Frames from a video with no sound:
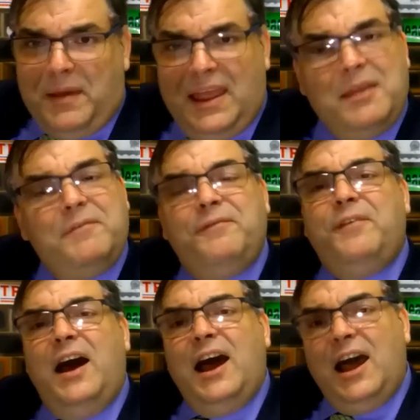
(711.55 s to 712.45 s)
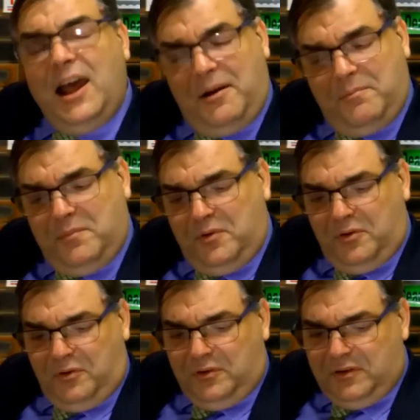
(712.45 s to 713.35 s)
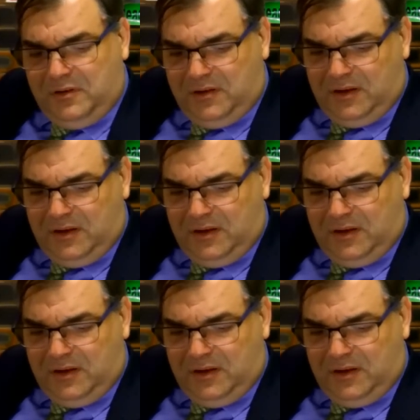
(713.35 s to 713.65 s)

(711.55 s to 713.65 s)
Bay. Far more.